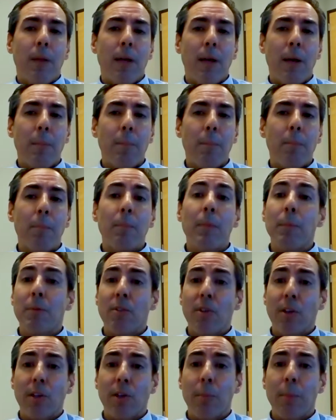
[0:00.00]
in
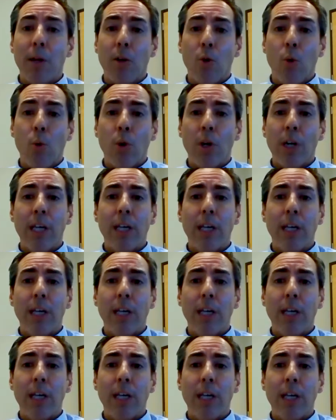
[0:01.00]
particular,
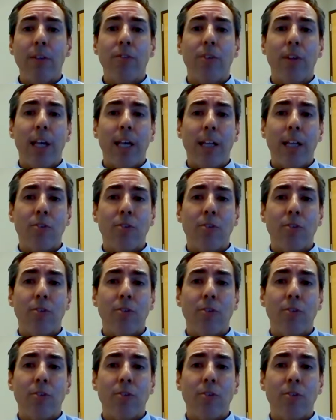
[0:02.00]
minorities and
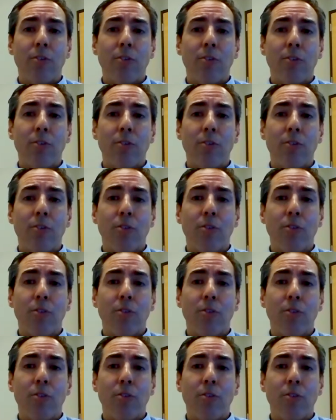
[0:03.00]
smaller
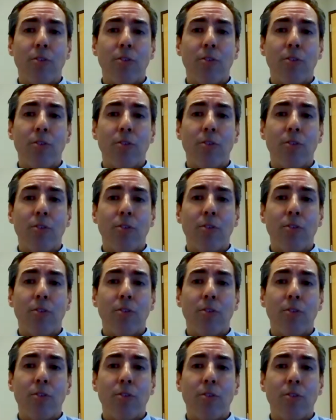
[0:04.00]
clients that
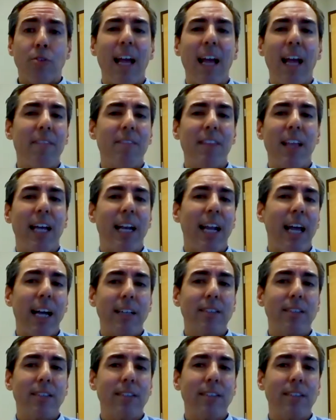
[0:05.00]
just might not have that
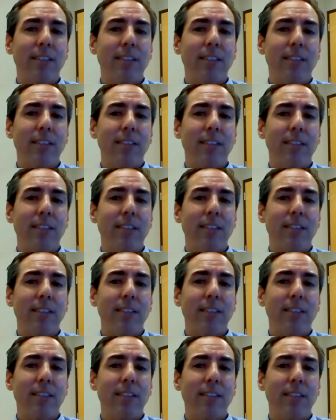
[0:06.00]
access into
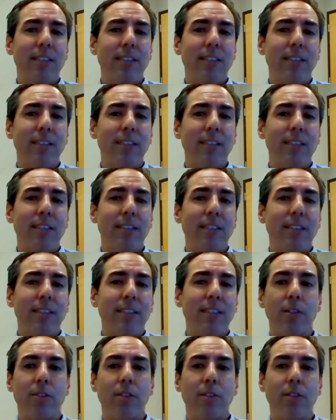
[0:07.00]

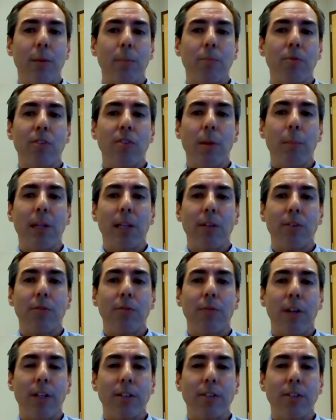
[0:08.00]
these stimulus
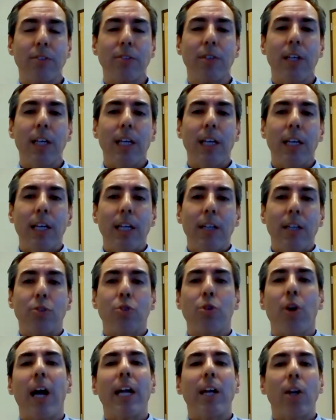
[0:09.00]
funds. They're
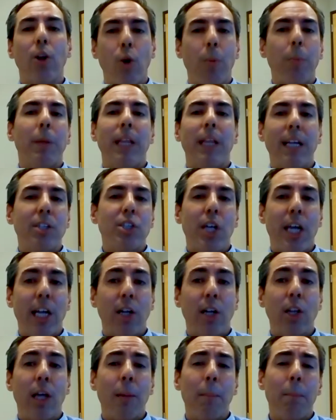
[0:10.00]
trying to open that
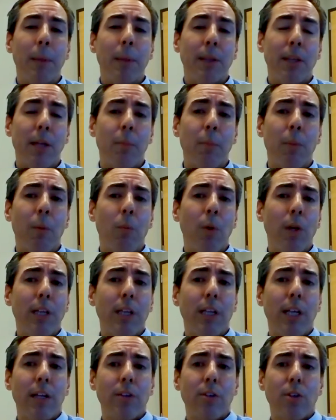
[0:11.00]
channel up. But one of
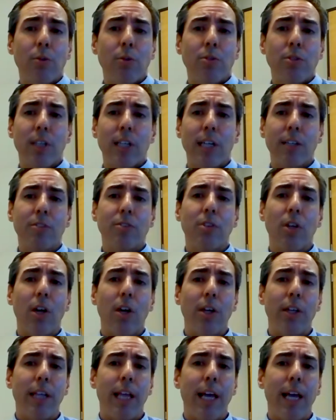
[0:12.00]
the other notes that I saw
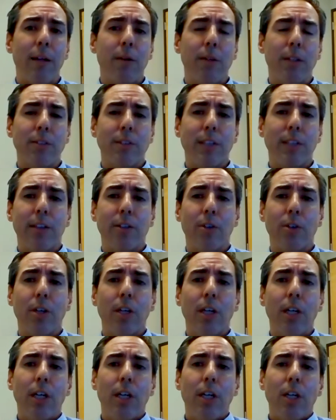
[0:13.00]
in that is that they're
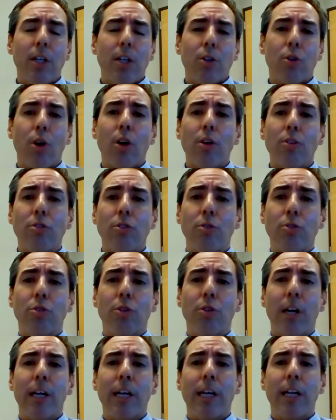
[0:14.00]
also
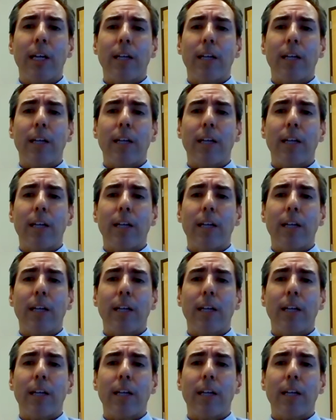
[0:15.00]
trying.